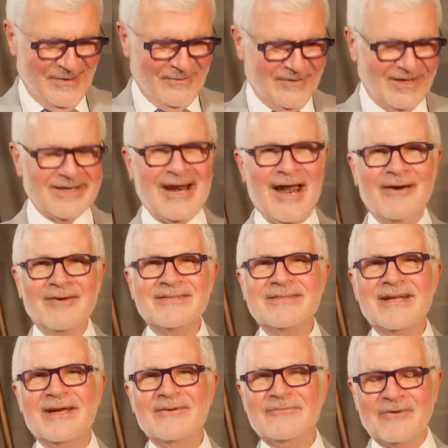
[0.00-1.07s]
But now it's
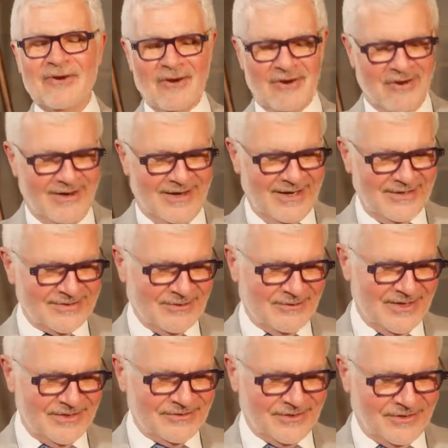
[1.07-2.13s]
time for our audience
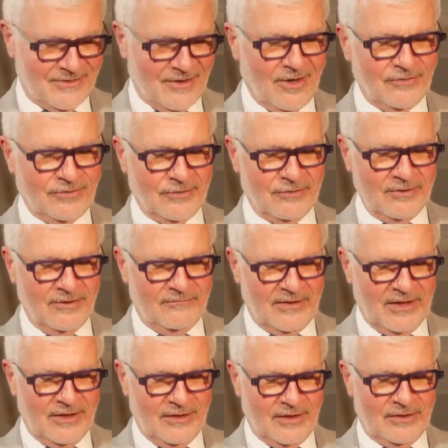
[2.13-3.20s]
question. Arthur
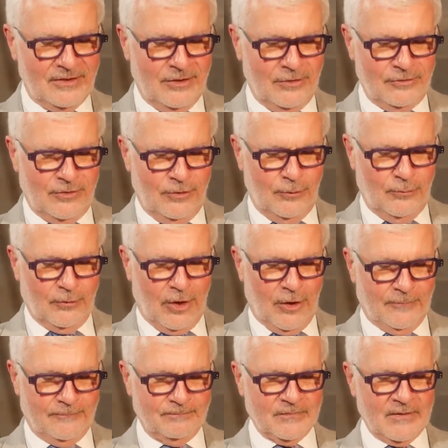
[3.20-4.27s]
Levine on YouTube
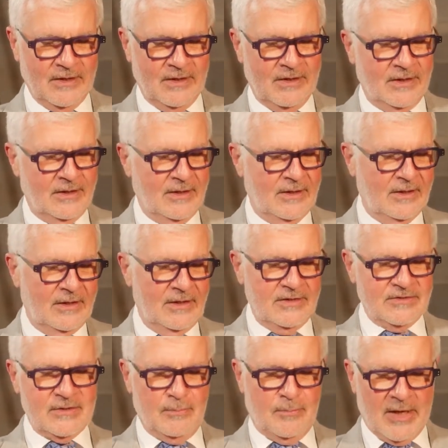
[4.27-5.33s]
wrote,
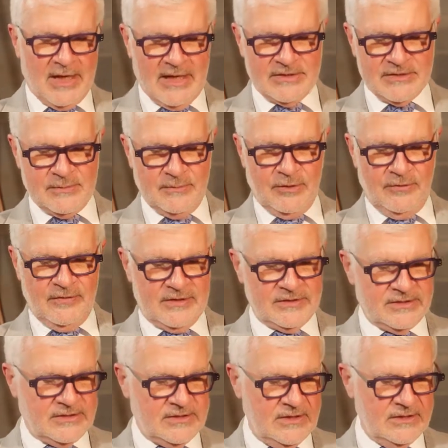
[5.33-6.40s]
is it possible
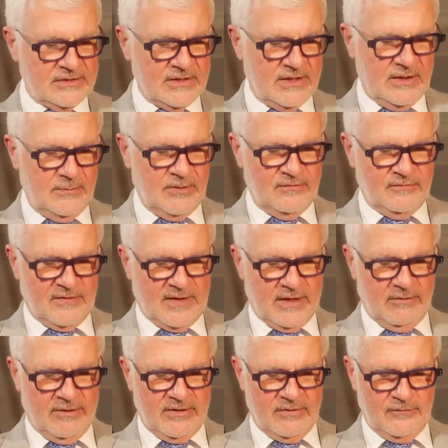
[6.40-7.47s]
that since I have been
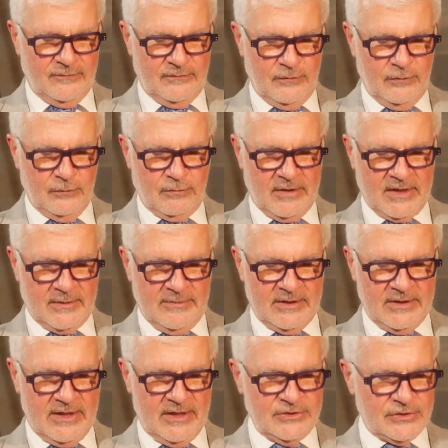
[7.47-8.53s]
following the food
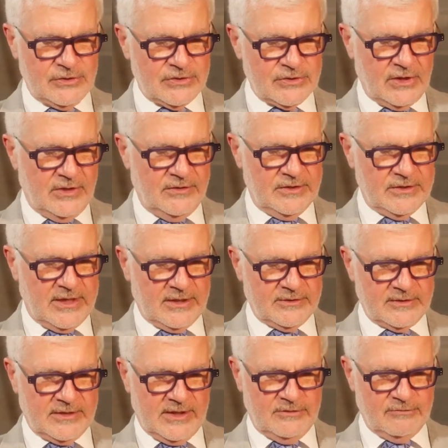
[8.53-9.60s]
recommendations on the
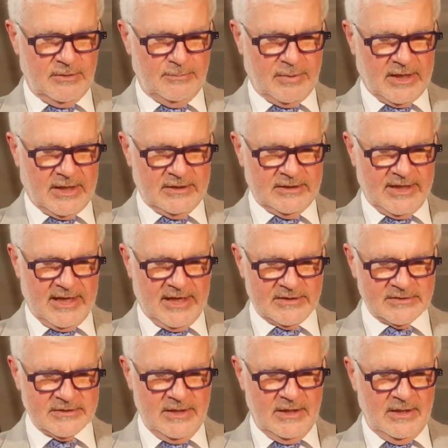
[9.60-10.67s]
Dr. Gundry
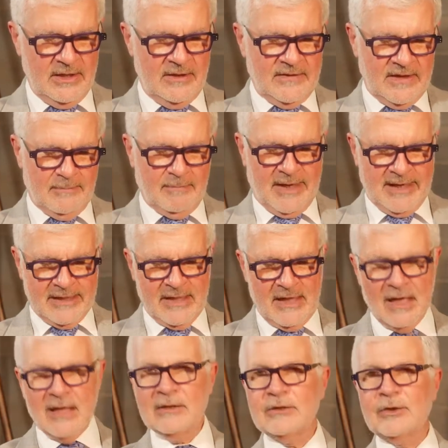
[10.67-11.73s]
podcast, that my
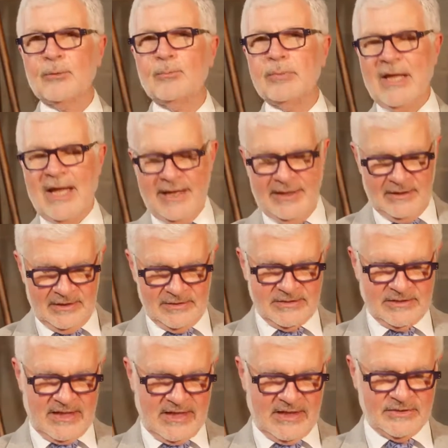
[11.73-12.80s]
color
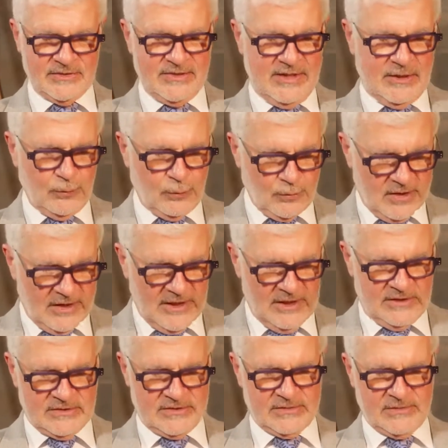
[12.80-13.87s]
blindness has
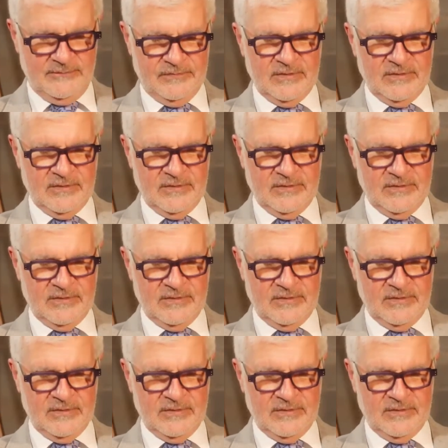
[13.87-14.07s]
decreased?